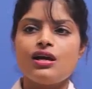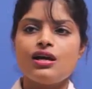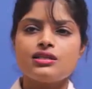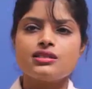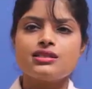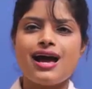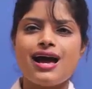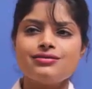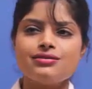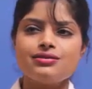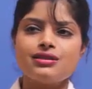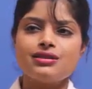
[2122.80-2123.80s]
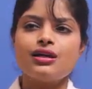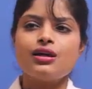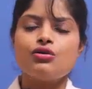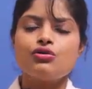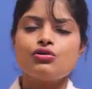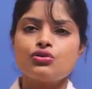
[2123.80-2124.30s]
is acidic,
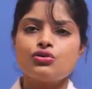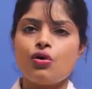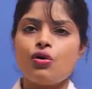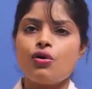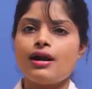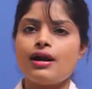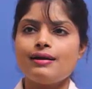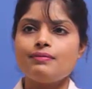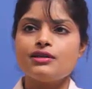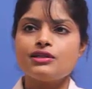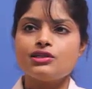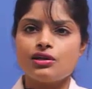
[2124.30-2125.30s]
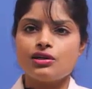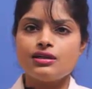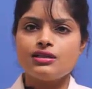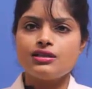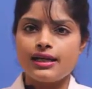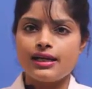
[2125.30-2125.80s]
sour and bitter
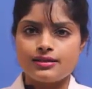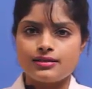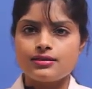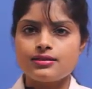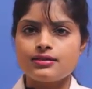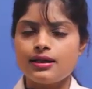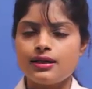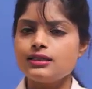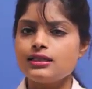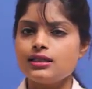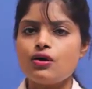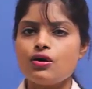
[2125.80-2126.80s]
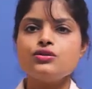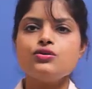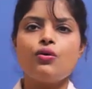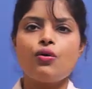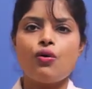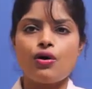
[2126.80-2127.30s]
in taste. It can
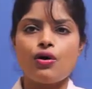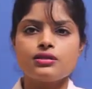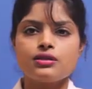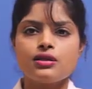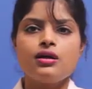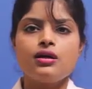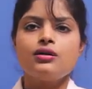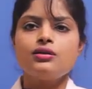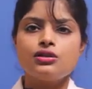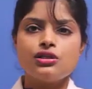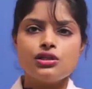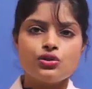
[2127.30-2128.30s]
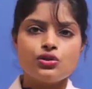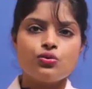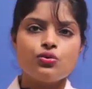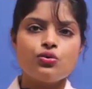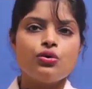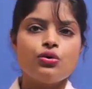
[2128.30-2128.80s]
also cause
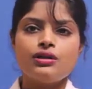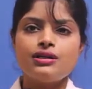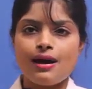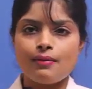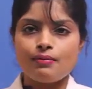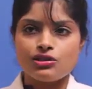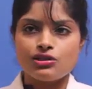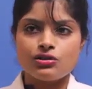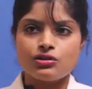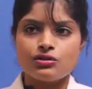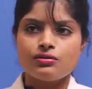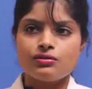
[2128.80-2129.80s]
tissue damage.